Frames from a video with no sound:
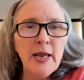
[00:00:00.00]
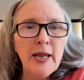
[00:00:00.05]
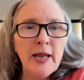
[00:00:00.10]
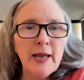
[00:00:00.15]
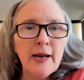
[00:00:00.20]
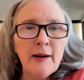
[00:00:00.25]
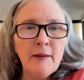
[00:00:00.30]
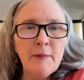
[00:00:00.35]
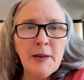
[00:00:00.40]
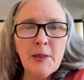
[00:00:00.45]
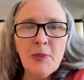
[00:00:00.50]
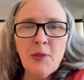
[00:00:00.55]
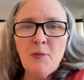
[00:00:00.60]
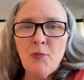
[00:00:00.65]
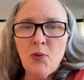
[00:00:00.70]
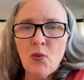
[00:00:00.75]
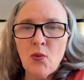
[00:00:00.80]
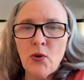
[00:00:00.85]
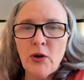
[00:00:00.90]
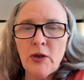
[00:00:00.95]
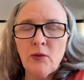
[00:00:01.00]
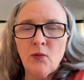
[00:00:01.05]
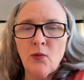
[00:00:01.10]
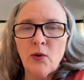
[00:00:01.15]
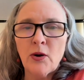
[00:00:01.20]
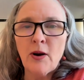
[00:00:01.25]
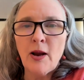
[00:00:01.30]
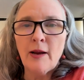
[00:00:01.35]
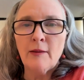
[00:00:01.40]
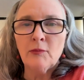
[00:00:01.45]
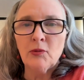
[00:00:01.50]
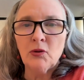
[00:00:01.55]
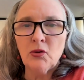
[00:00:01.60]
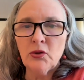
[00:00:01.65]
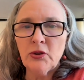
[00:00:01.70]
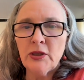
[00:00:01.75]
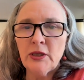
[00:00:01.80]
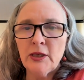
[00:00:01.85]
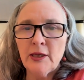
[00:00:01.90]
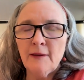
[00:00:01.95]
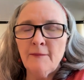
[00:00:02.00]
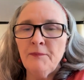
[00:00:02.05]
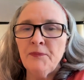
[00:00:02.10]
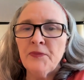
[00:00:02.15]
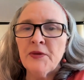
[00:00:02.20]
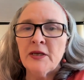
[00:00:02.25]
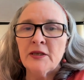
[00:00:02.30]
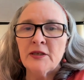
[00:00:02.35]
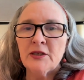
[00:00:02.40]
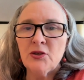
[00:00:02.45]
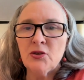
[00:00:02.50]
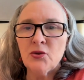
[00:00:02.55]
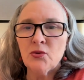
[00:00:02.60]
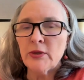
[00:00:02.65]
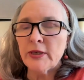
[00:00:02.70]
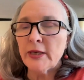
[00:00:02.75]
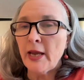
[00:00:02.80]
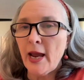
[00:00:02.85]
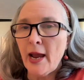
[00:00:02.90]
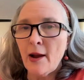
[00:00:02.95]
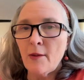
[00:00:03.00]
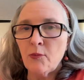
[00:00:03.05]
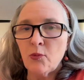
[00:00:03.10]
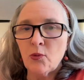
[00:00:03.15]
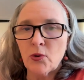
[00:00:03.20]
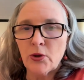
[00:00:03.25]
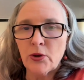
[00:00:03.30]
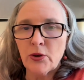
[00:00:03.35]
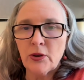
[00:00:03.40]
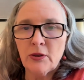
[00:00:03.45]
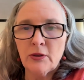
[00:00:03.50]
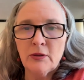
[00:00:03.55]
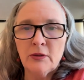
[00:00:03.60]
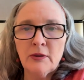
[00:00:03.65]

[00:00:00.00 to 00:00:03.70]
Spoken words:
and I'm at the point where I'm looking to doing app work